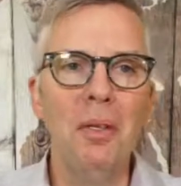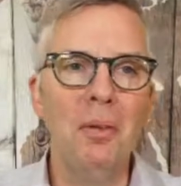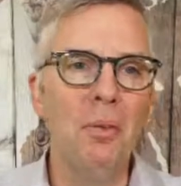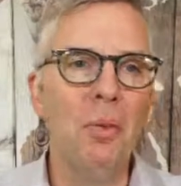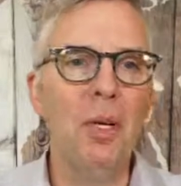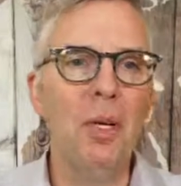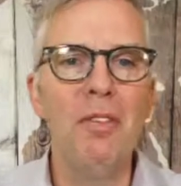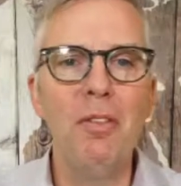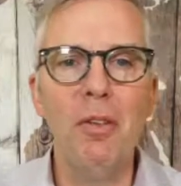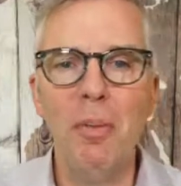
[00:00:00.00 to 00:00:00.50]
and
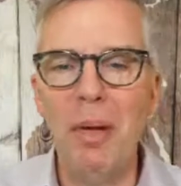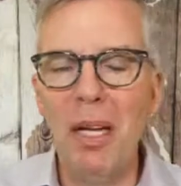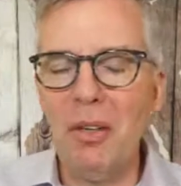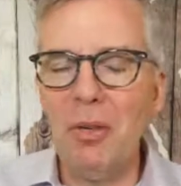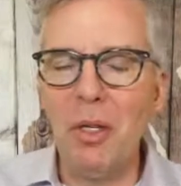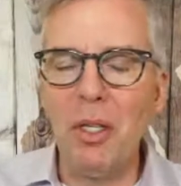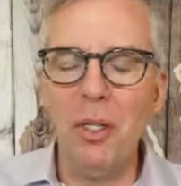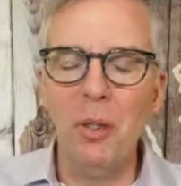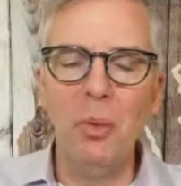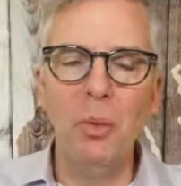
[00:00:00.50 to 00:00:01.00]
whatever
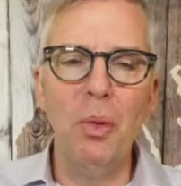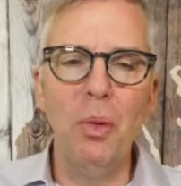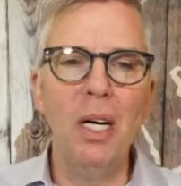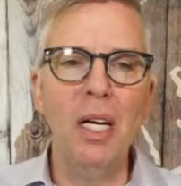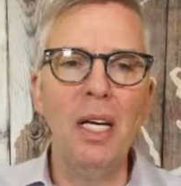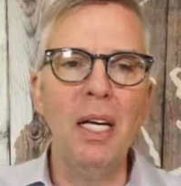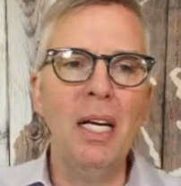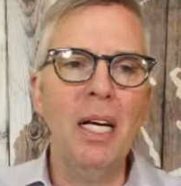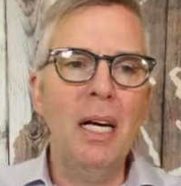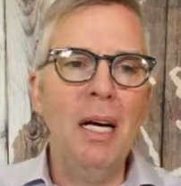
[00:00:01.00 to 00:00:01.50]
metric you
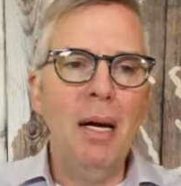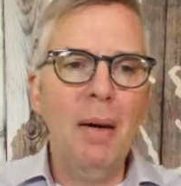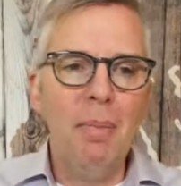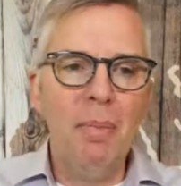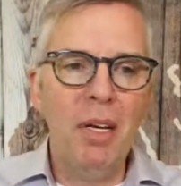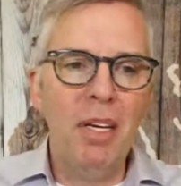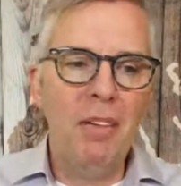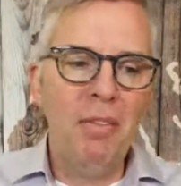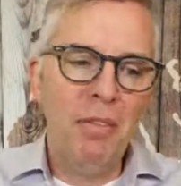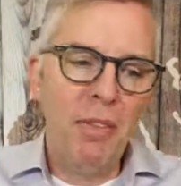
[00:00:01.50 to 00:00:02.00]
want.
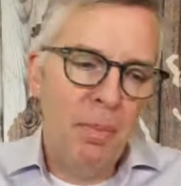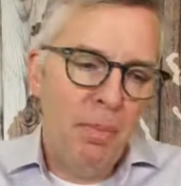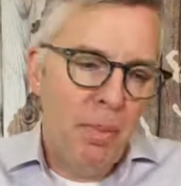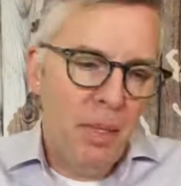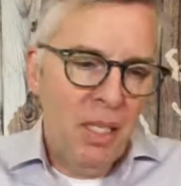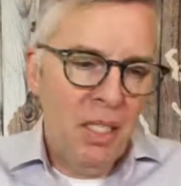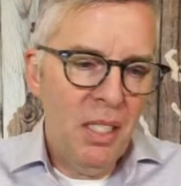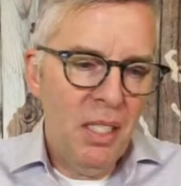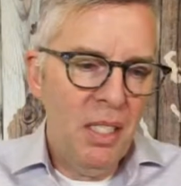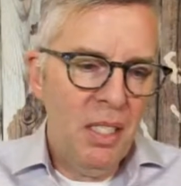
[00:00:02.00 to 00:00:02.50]
But if the
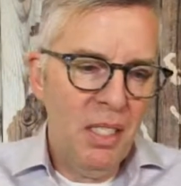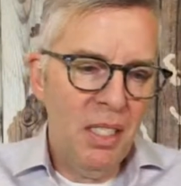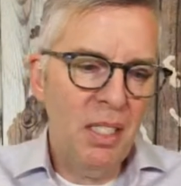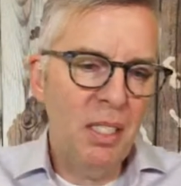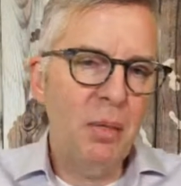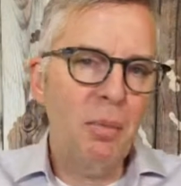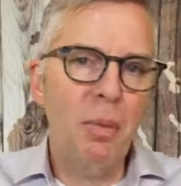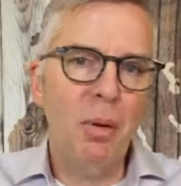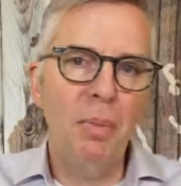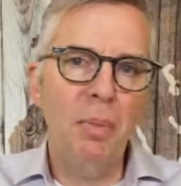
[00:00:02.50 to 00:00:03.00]
business
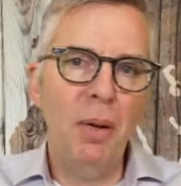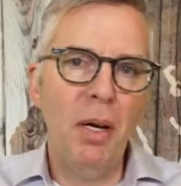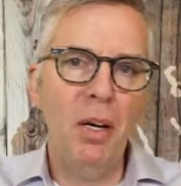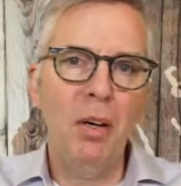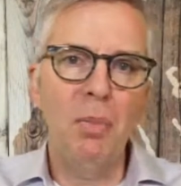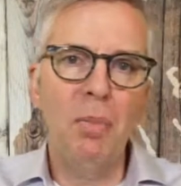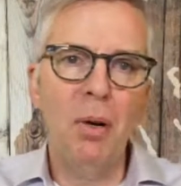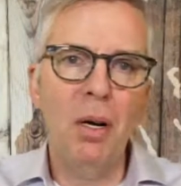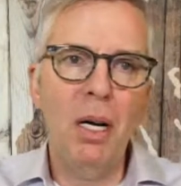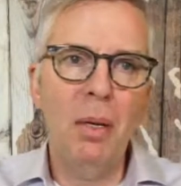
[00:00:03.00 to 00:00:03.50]
isn't
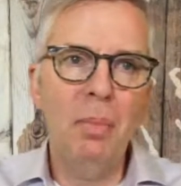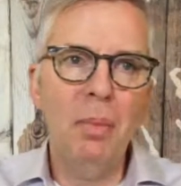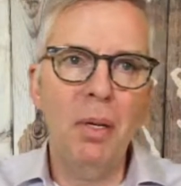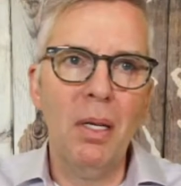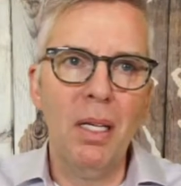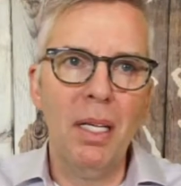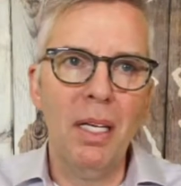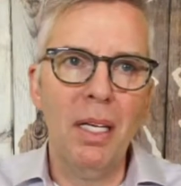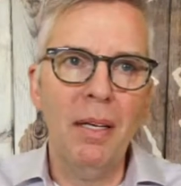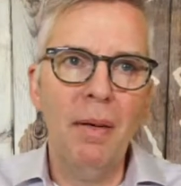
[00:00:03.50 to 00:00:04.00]
prepared
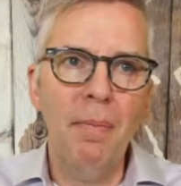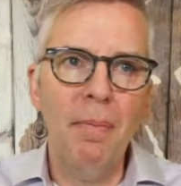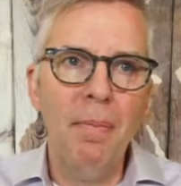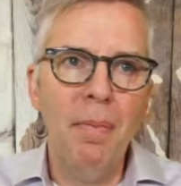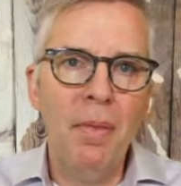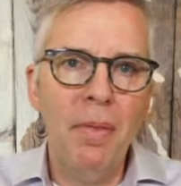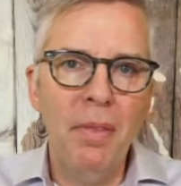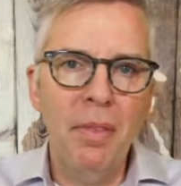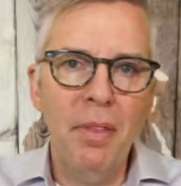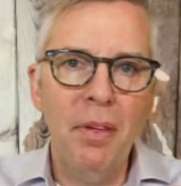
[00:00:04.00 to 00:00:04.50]
properly,
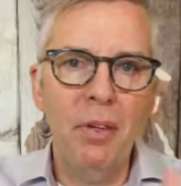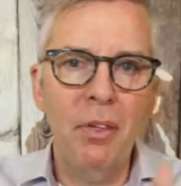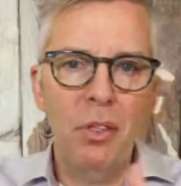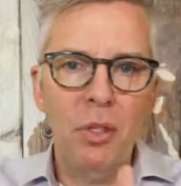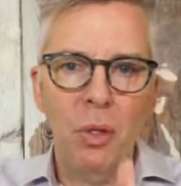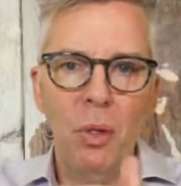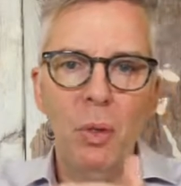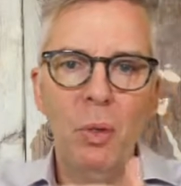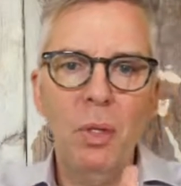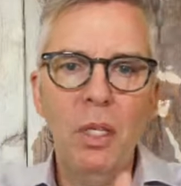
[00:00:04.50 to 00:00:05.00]
there's
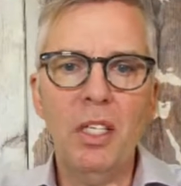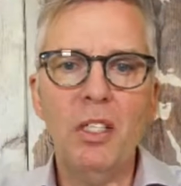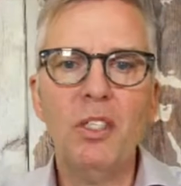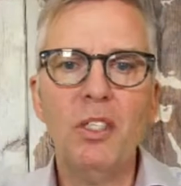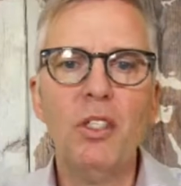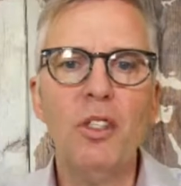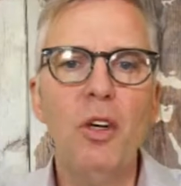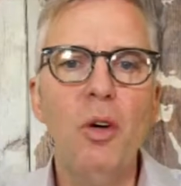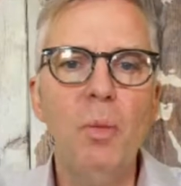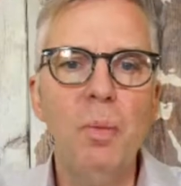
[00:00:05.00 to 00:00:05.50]
only
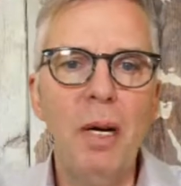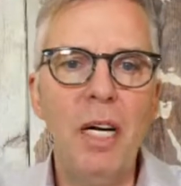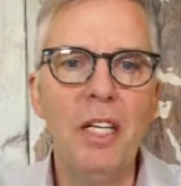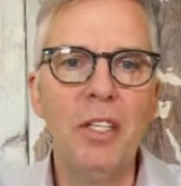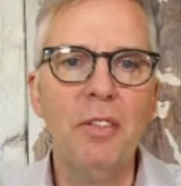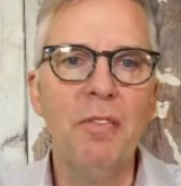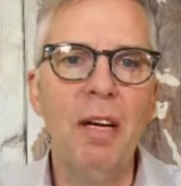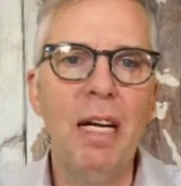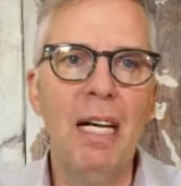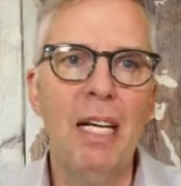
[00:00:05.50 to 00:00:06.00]
so
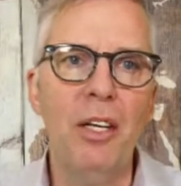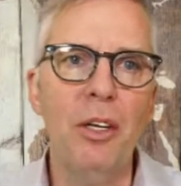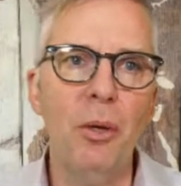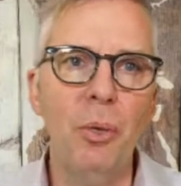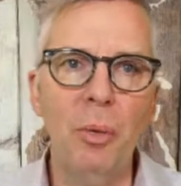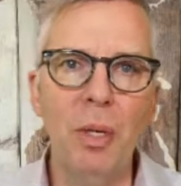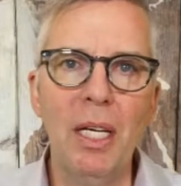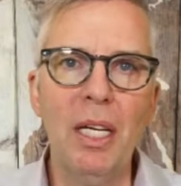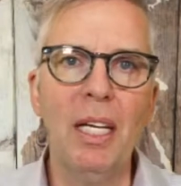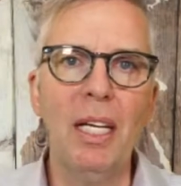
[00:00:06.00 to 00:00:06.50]
much
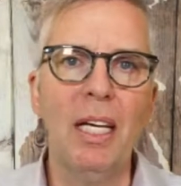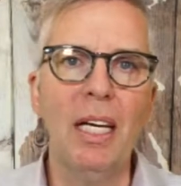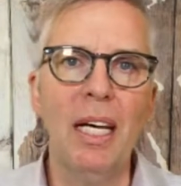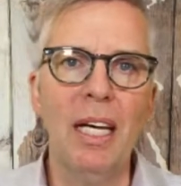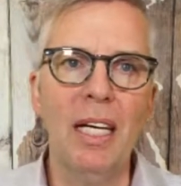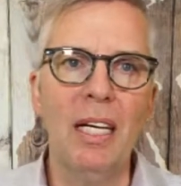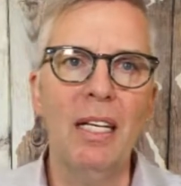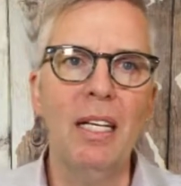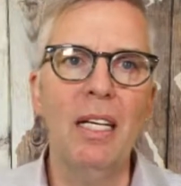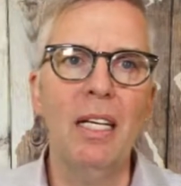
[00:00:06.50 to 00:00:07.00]
value we can
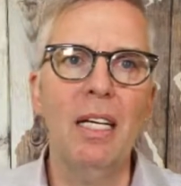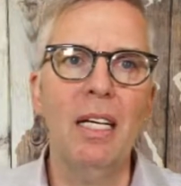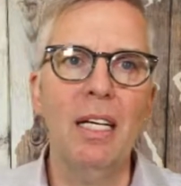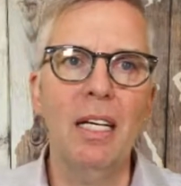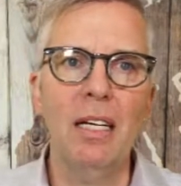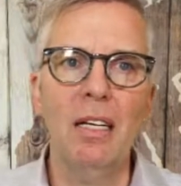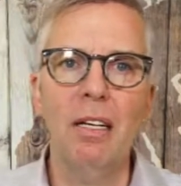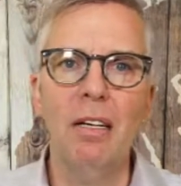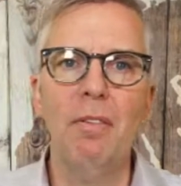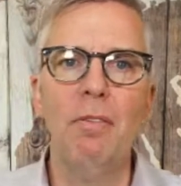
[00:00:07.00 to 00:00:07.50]
get
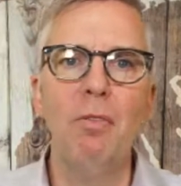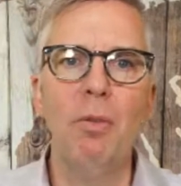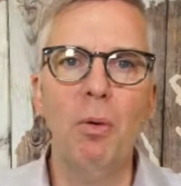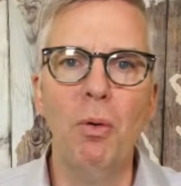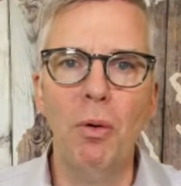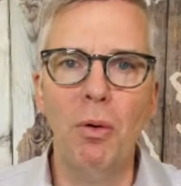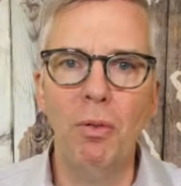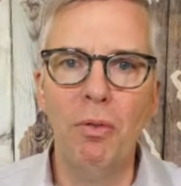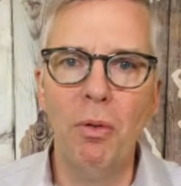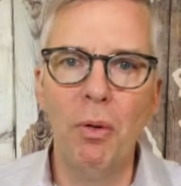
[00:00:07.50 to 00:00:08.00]

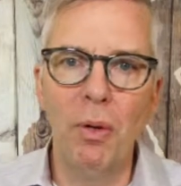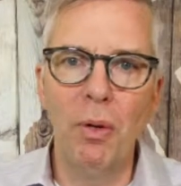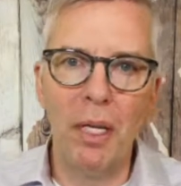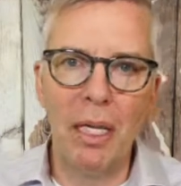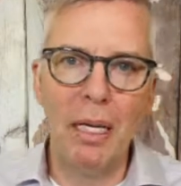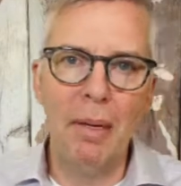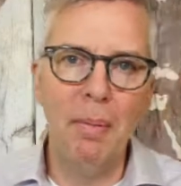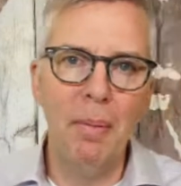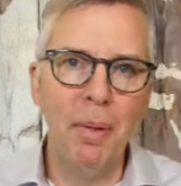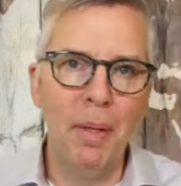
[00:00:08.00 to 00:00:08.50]
for the
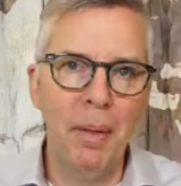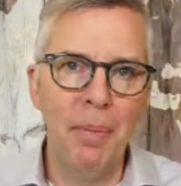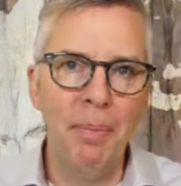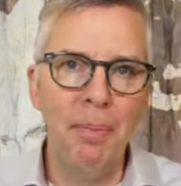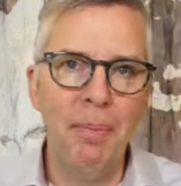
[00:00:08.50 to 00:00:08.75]
company.